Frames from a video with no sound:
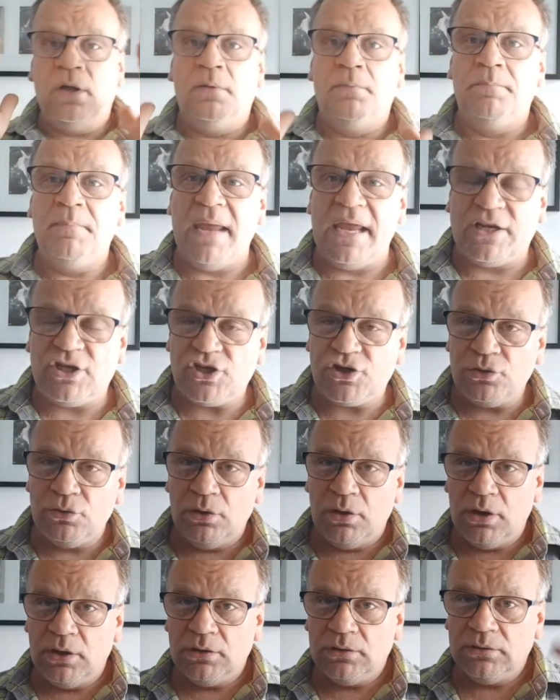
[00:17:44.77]
Make
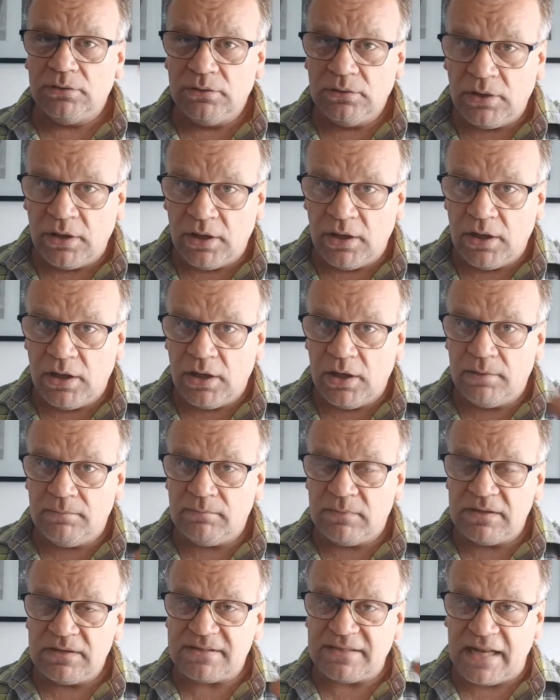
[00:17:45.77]
sure the
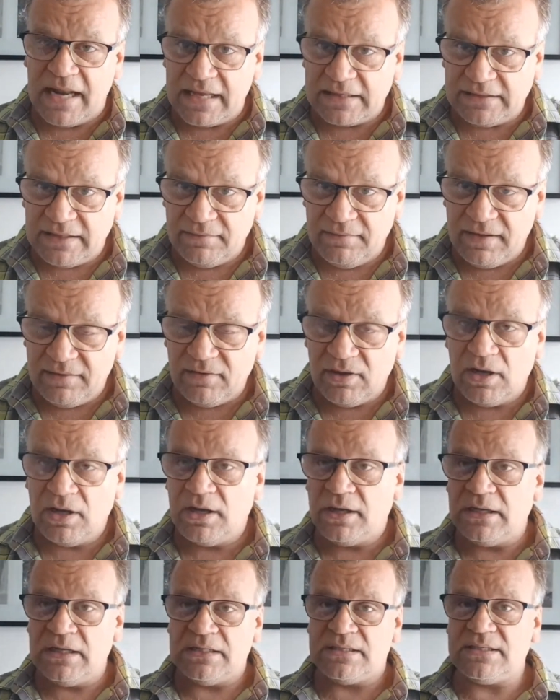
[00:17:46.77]
selective lever
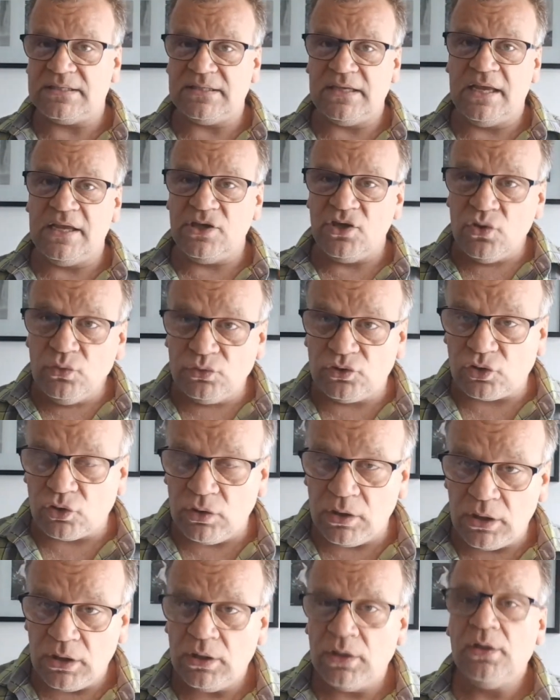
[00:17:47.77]
is in
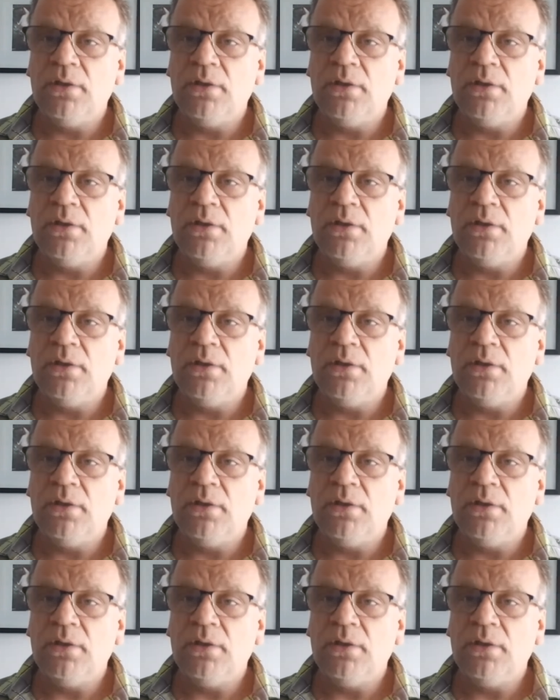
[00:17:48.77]
neutral.